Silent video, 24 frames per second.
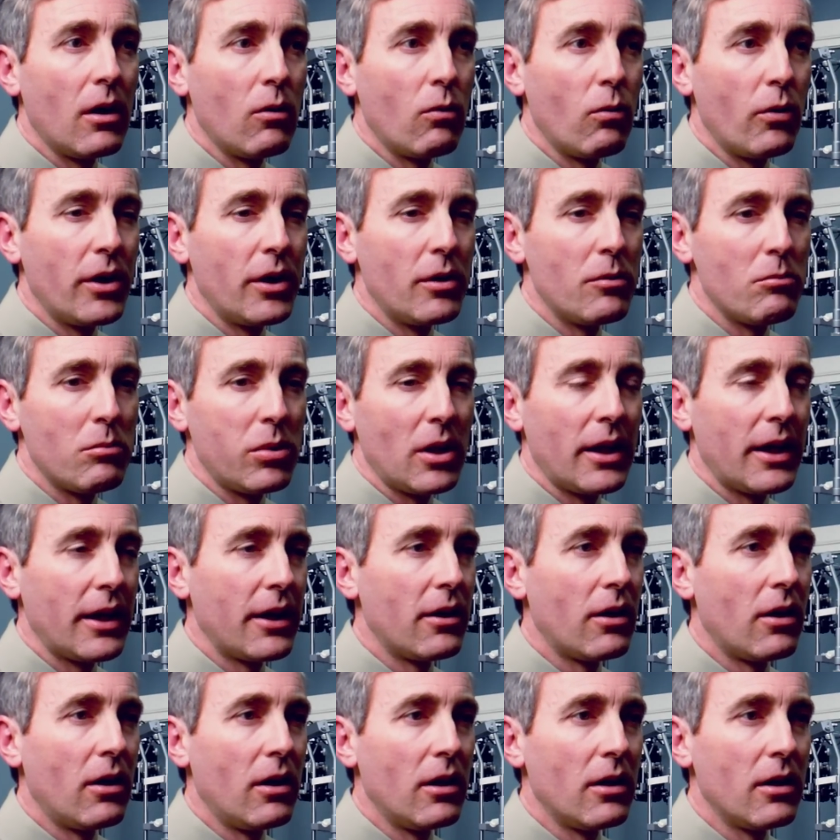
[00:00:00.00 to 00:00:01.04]
We
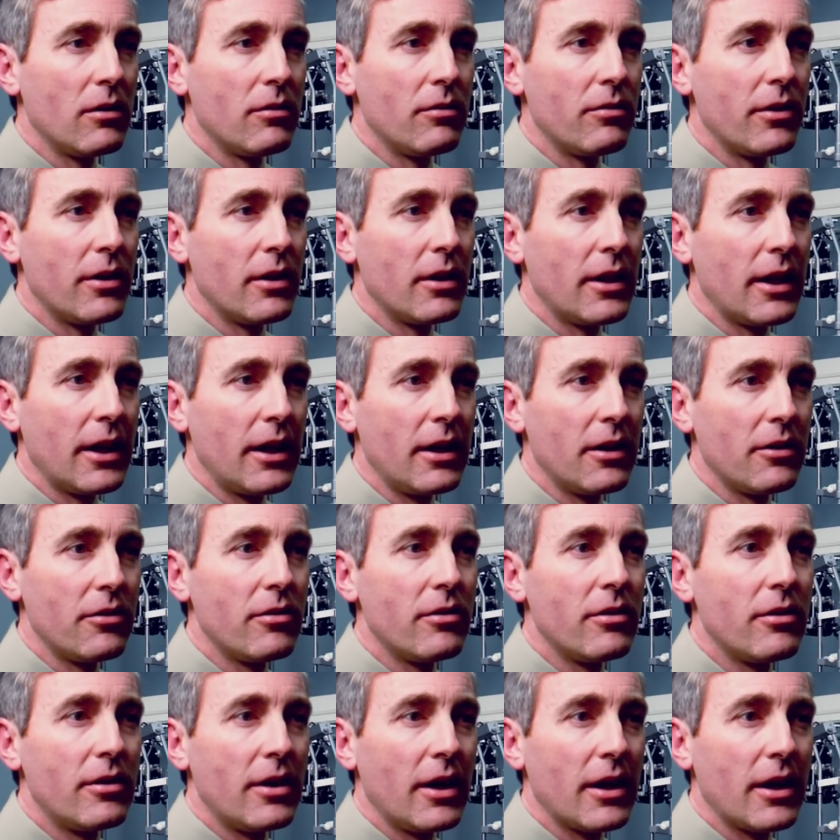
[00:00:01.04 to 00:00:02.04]
implant all of the latest